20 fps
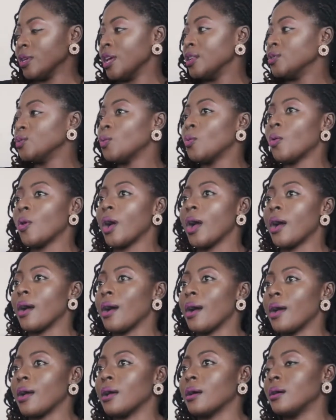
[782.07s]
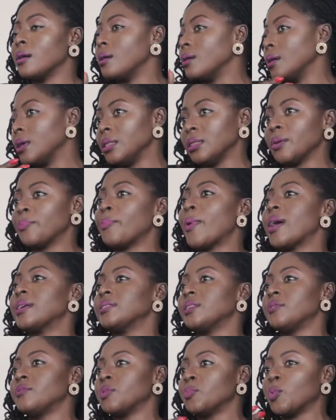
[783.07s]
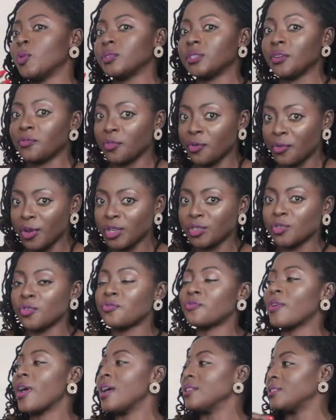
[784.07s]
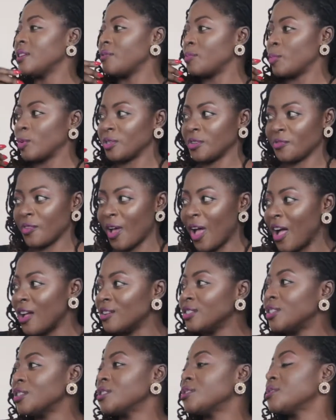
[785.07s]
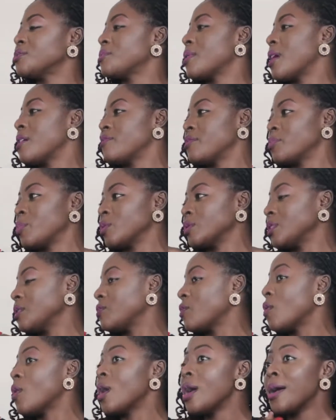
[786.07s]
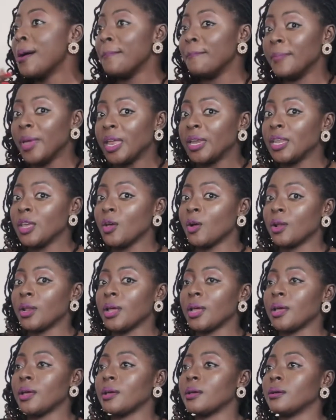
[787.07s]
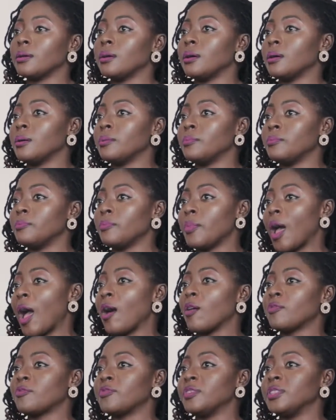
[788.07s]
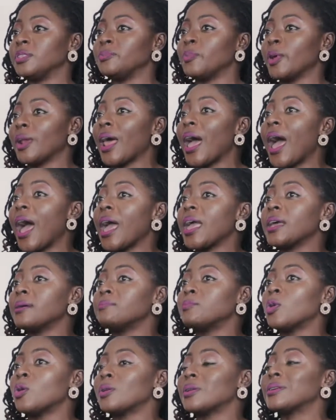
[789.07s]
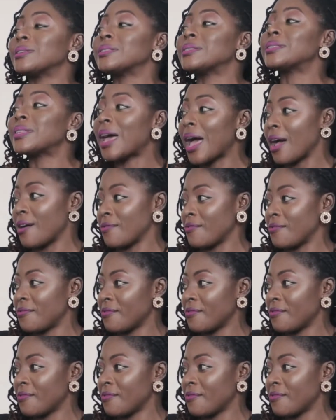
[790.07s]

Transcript: And so in the past, I've reported for Radio France, I've reported for Al Jazeera, I've reported for many other outfits, but I am not the staff.